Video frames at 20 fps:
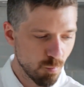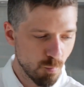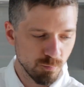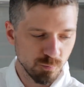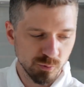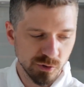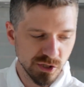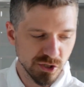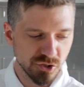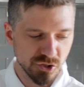
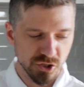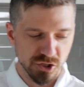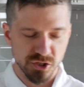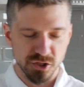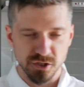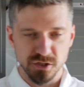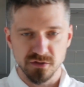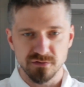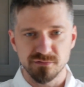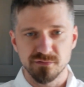we get just
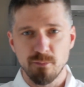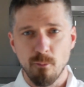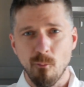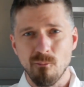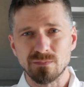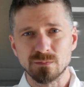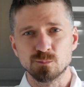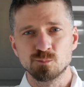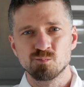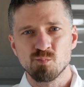enough
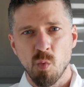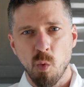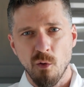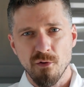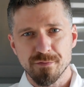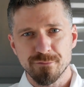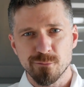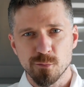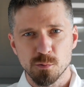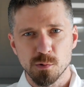
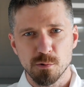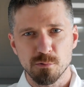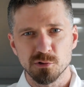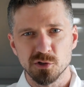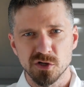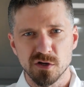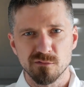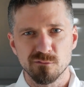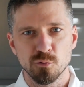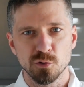for what we're
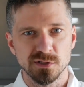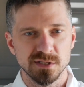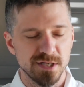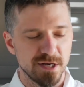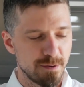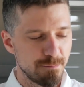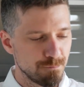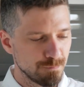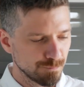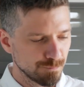looking for today.